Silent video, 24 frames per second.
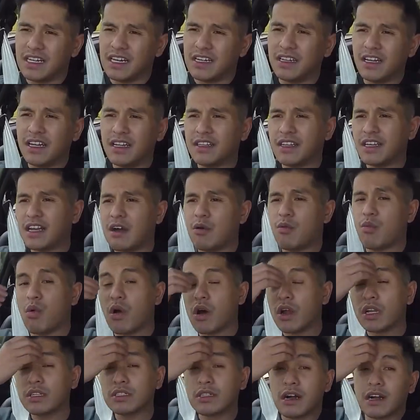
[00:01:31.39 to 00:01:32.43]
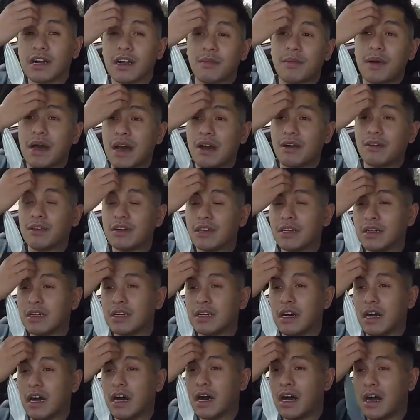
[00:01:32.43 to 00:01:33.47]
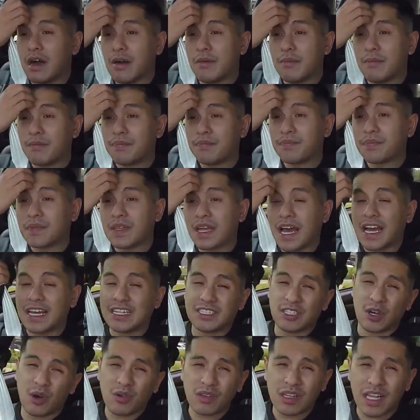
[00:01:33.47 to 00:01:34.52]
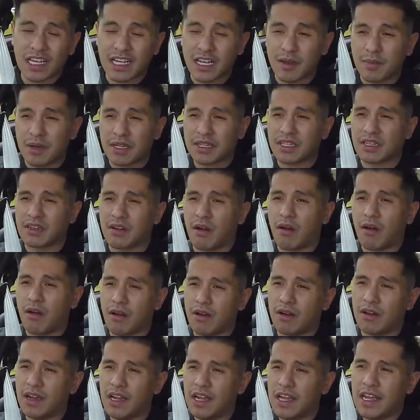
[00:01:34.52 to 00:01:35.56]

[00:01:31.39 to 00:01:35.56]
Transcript: Another thing I want to talk about um, that I don't like about the car,